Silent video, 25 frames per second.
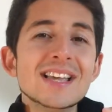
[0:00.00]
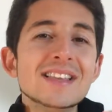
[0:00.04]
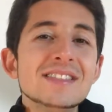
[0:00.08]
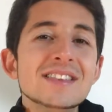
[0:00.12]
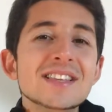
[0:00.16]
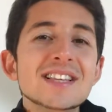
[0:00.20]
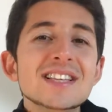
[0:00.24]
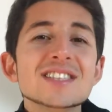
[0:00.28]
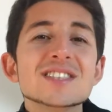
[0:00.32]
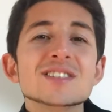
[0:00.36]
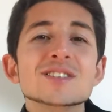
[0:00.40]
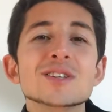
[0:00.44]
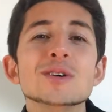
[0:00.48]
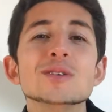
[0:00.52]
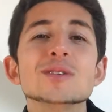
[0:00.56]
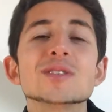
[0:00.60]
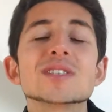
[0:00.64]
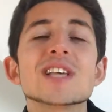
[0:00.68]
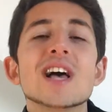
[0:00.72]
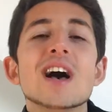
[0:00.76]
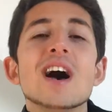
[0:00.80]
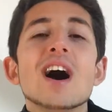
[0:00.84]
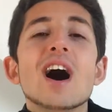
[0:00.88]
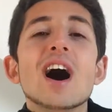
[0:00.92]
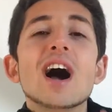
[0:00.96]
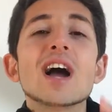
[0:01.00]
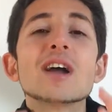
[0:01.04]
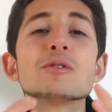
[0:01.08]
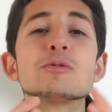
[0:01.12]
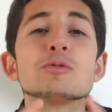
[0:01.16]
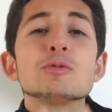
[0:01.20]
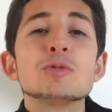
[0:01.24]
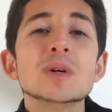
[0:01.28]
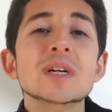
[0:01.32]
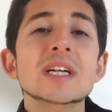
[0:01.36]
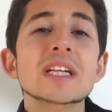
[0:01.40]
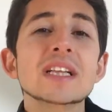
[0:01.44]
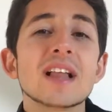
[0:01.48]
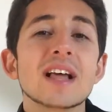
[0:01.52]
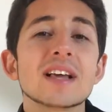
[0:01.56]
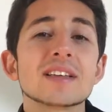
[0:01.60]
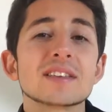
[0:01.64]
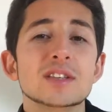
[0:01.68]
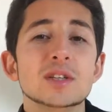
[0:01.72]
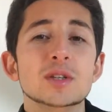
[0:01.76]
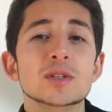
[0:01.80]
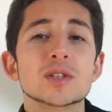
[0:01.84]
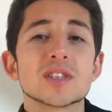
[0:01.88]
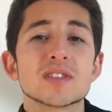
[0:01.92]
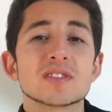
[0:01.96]
In these notes, I really
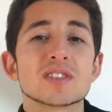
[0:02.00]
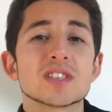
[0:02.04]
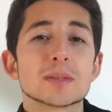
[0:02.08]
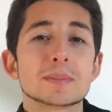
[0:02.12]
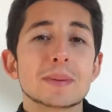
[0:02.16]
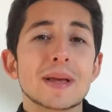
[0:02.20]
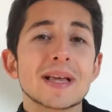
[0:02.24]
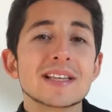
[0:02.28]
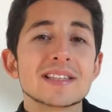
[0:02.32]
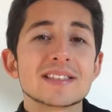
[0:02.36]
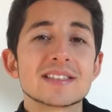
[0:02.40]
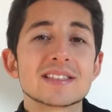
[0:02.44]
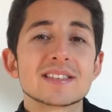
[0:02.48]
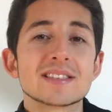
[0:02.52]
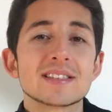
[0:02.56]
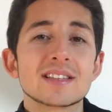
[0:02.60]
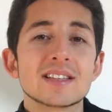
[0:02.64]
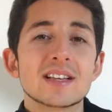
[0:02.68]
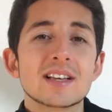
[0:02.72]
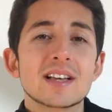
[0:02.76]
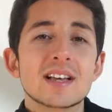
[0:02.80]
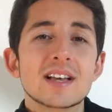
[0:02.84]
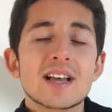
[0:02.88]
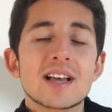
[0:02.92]
like the use of space.